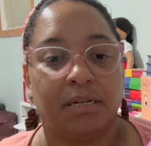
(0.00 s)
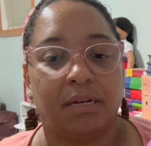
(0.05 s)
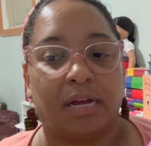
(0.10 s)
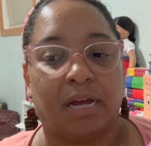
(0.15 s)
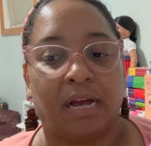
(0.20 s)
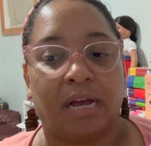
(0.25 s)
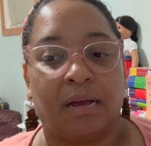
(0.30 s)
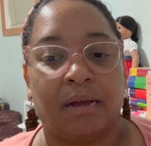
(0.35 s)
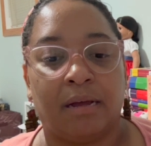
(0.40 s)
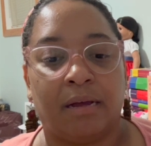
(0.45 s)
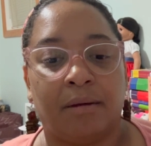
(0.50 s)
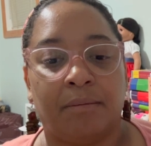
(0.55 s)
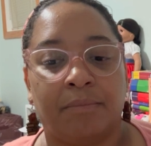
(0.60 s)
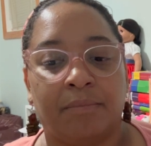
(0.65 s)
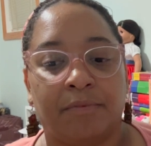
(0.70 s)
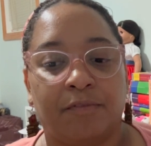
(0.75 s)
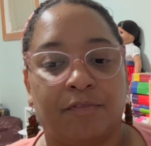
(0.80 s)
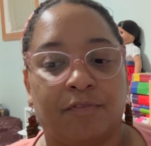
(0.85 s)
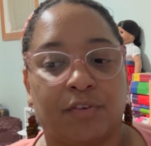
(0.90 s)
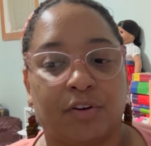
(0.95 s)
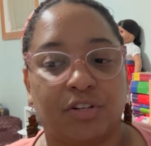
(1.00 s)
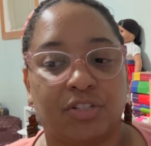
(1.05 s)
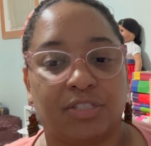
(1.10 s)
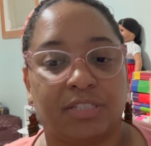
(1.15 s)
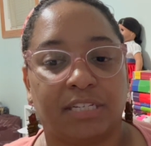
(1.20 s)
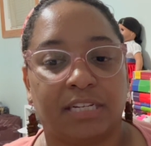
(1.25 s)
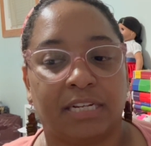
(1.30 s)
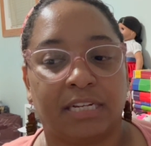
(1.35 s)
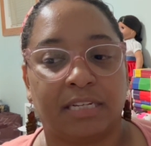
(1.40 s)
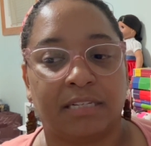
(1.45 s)

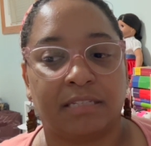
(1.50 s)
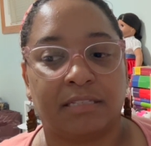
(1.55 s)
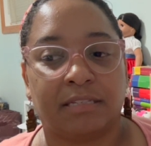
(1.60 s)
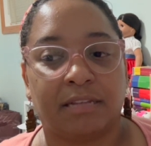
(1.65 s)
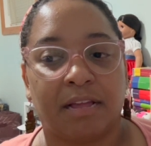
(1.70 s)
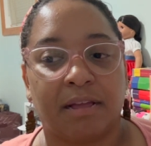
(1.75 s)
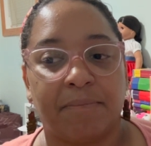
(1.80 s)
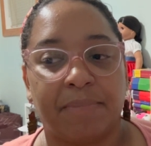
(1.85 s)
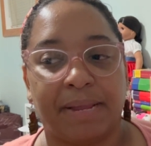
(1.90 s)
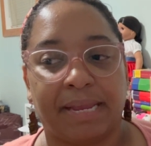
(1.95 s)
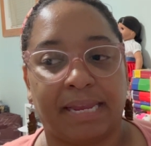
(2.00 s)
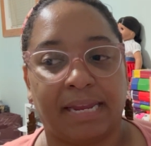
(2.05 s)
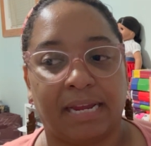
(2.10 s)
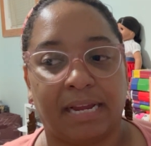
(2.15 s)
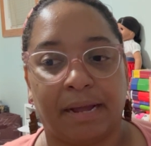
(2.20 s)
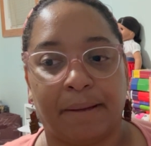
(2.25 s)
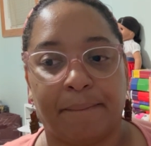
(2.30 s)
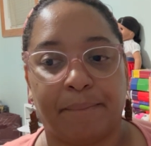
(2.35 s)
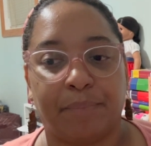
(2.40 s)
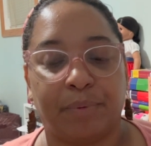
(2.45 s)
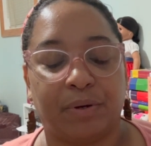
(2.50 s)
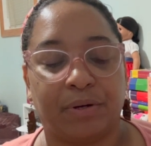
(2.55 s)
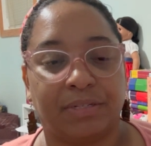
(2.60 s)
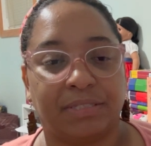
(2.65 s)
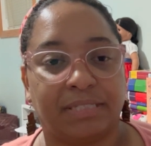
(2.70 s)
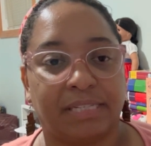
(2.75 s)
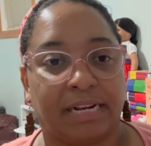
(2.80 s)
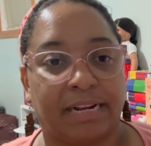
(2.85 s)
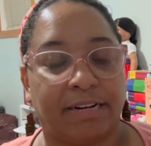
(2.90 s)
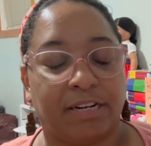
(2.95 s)
versus picking up
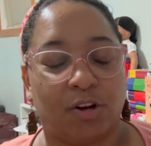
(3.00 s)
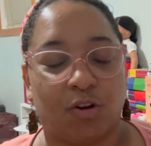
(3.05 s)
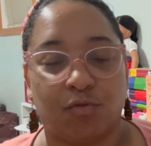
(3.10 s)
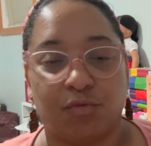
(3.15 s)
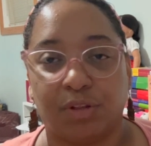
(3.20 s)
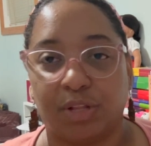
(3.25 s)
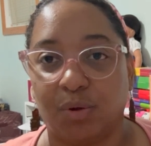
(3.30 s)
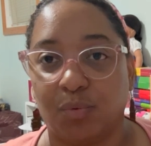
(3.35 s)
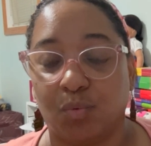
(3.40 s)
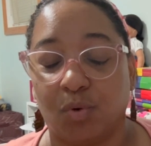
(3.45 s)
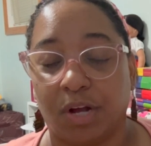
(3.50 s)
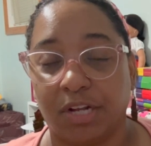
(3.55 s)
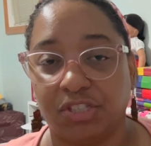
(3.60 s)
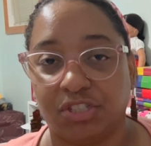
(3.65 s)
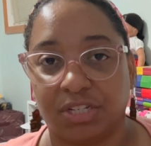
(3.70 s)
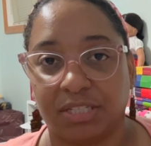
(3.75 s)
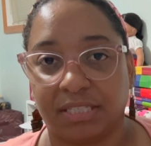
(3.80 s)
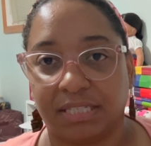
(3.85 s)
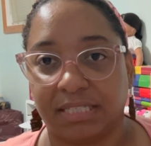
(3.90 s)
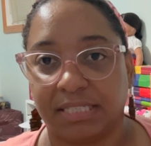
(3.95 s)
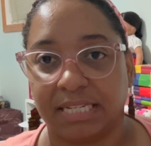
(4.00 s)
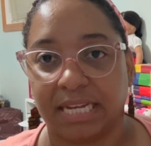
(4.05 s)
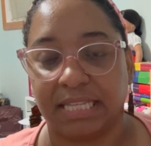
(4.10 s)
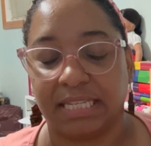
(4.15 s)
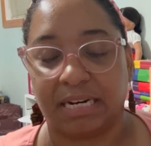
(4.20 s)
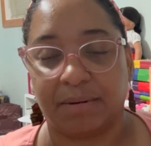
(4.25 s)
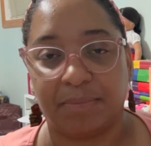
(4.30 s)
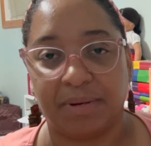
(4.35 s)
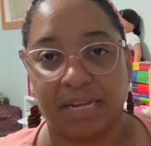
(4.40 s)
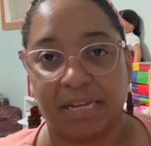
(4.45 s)
books that I don't really want just to say
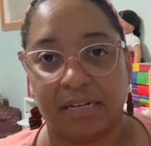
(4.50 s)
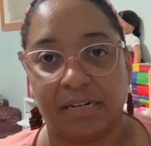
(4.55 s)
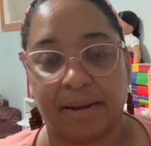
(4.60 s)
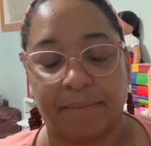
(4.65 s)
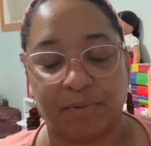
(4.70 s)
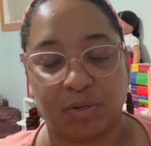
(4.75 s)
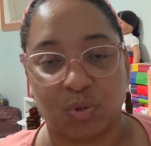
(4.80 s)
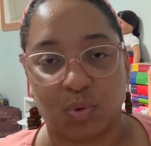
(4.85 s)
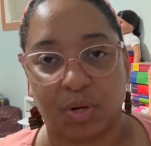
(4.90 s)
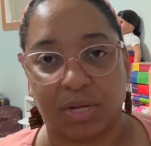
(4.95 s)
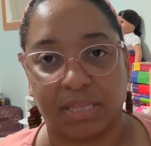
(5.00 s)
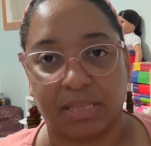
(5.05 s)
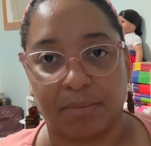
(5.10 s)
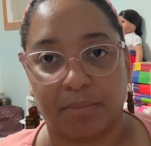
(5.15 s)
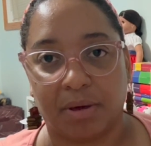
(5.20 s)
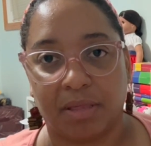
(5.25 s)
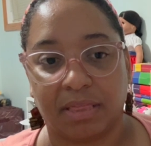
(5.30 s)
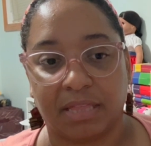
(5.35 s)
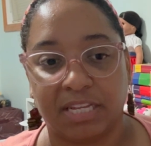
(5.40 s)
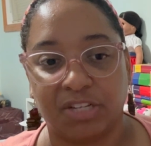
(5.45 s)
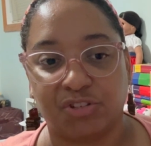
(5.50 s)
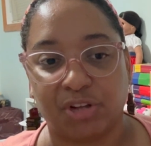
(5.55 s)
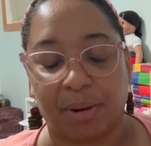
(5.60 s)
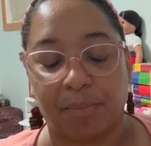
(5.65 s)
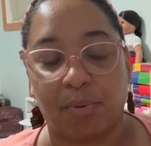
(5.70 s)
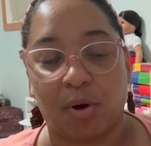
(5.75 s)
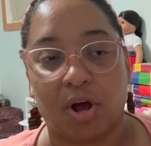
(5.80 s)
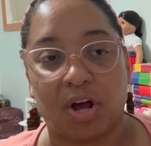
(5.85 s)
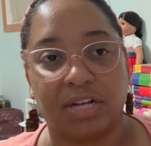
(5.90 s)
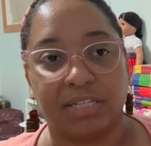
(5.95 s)
that I'm doing the monthly. So I
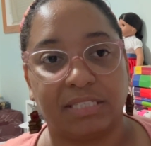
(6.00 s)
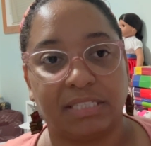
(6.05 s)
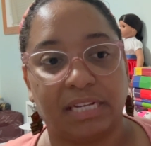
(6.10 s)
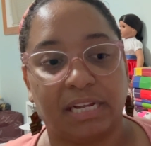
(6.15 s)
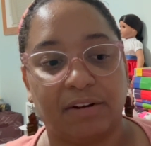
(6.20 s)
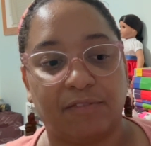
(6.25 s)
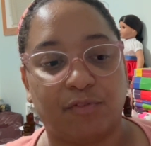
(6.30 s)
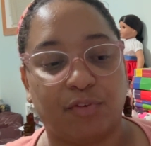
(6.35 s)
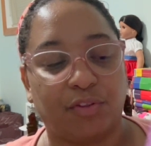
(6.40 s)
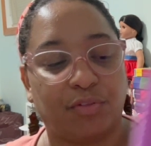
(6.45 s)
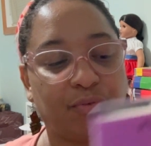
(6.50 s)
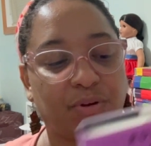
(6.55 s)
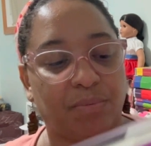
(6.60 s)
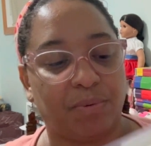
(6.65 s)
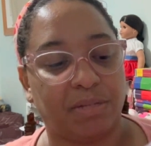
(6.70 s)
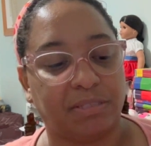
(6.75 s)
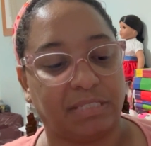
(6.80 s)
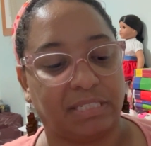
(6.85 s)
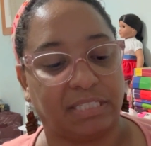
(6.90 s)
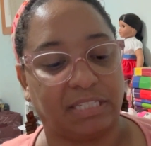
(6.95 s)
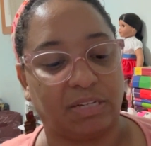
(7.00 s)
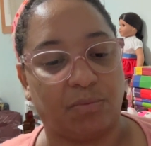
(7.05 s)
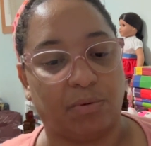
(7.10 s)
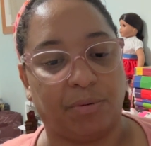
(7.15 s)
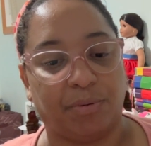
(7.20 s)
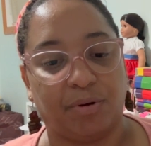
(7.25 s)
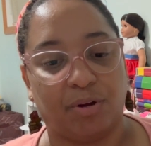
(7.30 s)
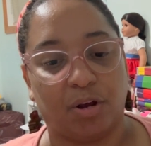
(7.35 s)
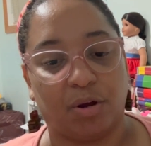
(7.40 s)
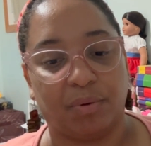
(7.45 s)
paused it for 3 months to see where
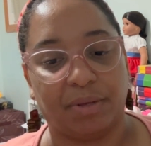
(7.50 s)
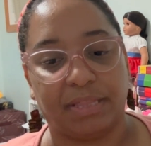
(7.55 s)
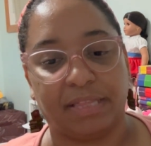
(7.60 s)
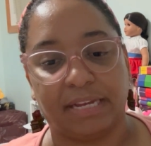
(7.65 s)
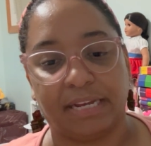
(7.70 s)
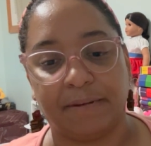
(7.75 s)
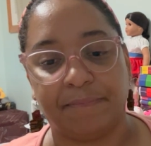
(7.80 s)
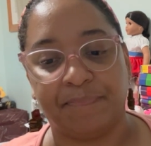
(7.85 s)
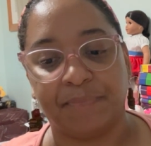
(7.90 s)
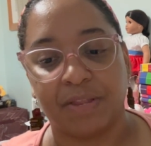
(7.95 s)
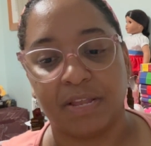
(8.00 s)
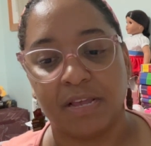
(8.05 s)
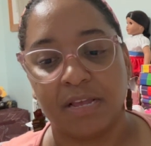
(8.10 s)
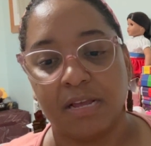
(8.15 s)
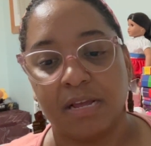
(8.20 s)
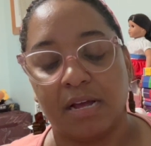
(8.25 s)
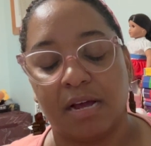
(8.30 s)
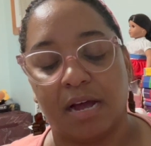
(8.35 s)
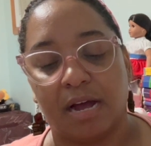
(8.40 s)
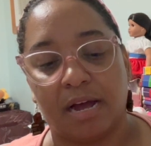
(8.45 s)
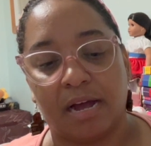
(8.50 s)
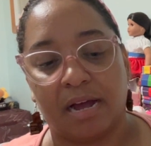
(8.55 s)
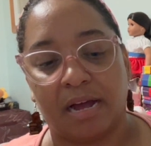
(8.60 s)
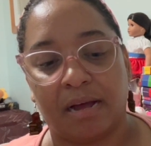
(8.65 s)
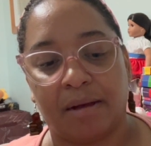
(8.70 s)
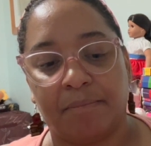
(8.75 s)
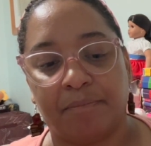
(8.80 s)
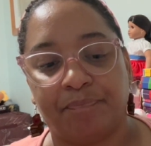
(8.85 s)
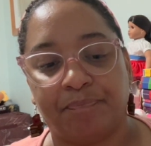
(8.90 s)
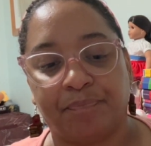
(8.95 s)
we go with it.
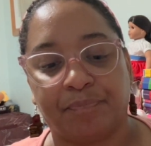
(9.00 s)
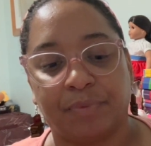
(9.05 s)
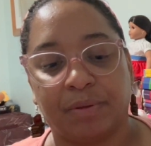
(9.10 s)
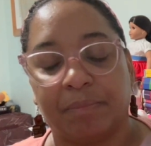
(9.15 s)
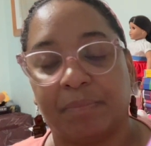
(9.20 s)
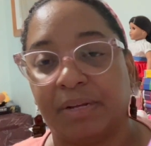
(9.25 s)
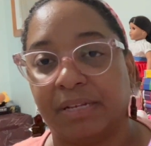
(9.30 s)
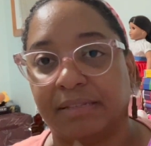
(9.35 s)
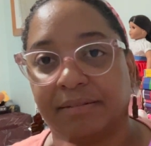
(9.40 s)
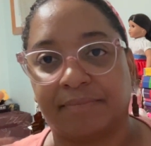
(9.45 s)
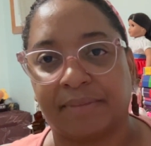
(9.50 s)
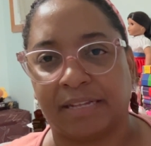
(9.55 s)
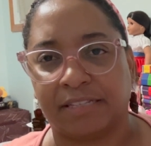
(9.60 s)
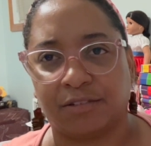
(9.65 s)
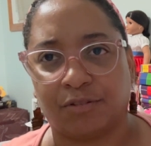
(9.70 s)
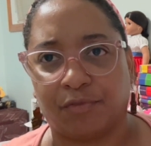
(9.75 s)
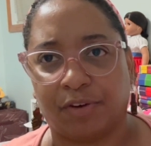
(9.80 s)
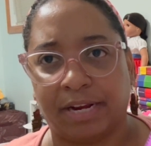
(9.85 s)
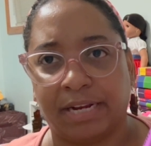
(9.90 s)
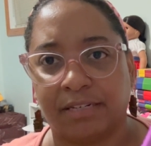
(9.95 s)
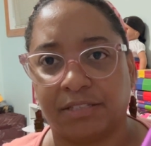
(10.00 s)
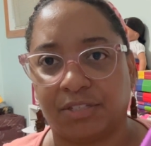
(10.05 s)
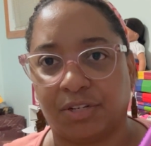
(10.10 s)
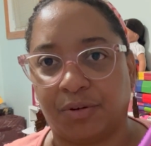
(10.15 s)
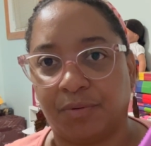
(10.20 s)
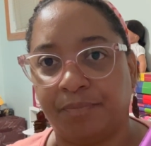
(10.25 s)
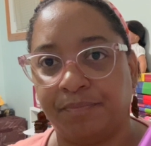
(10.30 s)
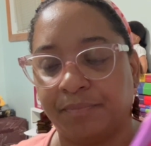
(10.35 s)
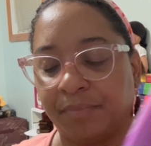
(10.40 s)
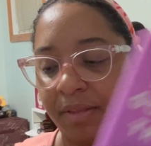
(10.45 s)
But that's a rant.
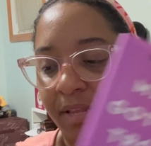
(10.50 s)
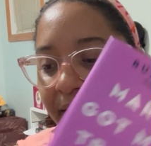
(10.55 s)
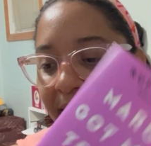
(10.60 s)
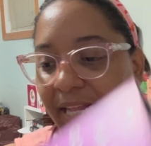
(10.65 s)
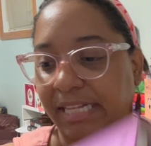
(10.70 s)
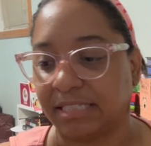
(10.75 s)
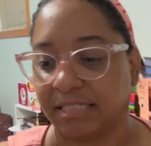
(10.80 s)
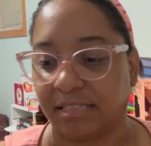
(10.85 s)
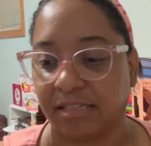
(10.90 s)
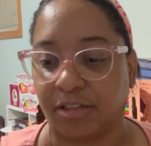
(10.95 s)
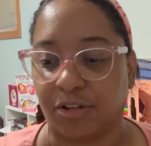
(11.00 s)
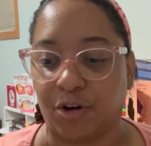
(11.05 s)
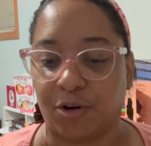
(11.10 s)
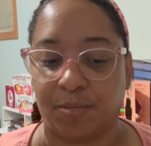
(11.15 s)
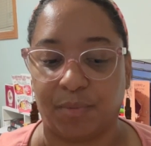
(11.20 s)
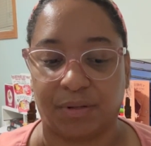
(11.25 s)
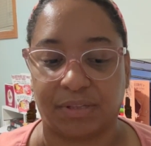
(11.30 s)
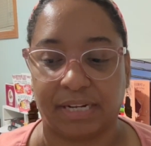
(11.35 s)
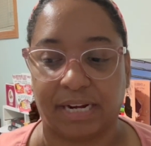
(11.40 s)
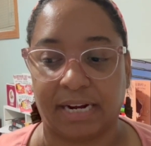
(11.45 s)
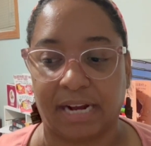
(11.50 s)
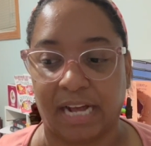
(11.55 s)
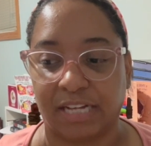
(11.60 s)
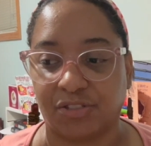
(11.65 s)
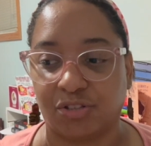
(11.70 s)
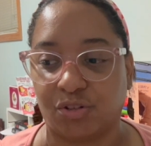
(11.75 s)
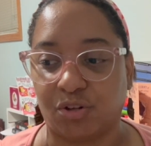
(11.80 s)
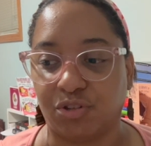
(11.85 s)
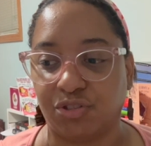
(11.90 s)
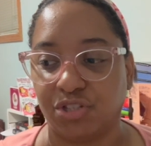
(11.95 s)
So that's the third book that I got.
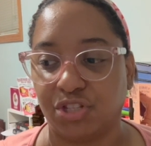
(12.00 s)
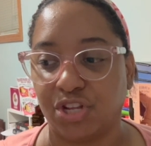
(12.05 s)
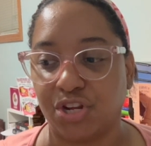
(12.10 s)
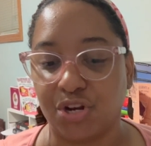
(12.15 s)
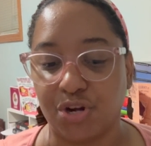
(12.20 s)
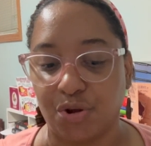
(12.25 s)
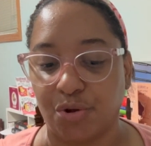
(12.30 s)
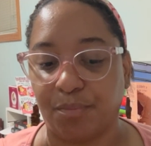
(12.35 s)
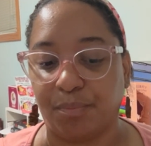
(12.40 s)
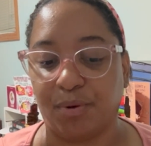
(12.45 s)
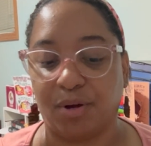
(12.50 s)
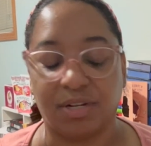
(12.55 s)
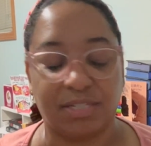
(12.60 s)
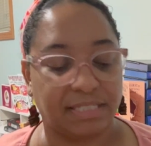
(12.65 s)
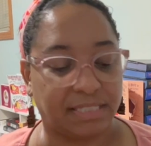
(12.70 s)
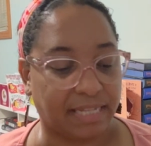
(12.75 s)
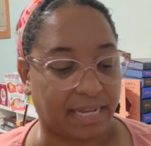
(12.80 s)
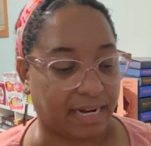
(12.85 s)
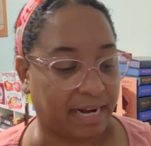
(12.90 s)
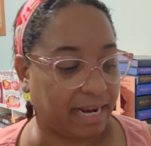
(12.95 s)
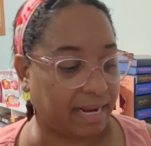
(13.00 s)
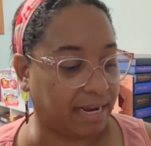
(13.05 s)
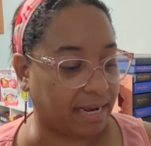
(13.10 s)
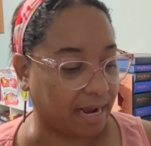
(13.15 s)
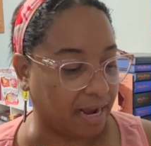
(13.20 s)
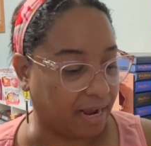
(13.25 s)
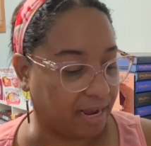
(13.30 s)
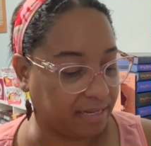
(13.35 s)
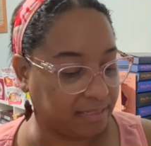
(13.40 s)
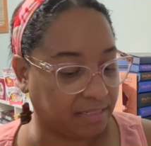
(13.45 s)
So those are the new books that I
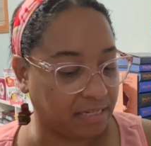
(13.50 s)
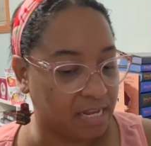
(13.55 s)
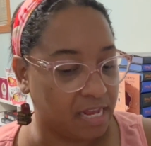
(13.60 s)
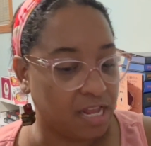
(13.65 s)
got.